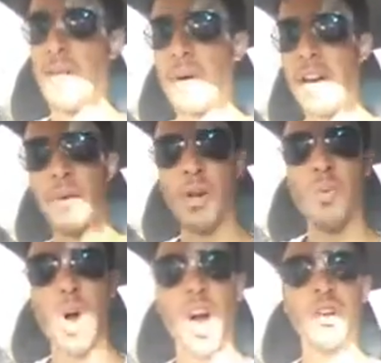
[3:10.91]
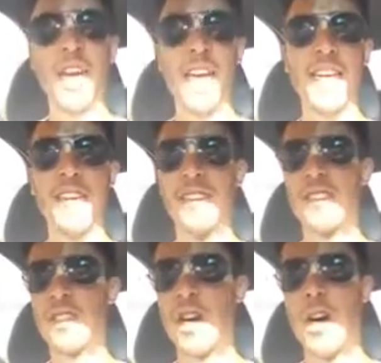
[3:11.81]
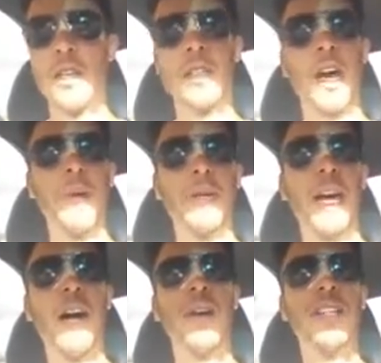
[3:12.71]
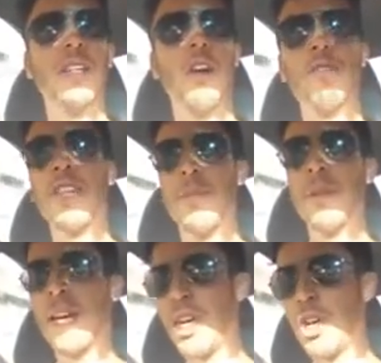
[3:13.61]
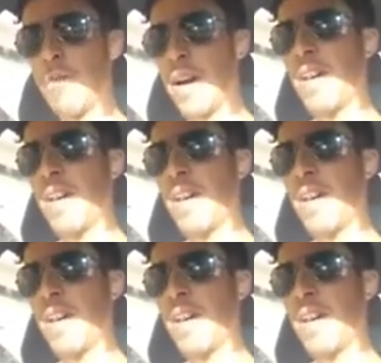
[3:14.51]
maybe the world leaders aren't coming out in condemnation,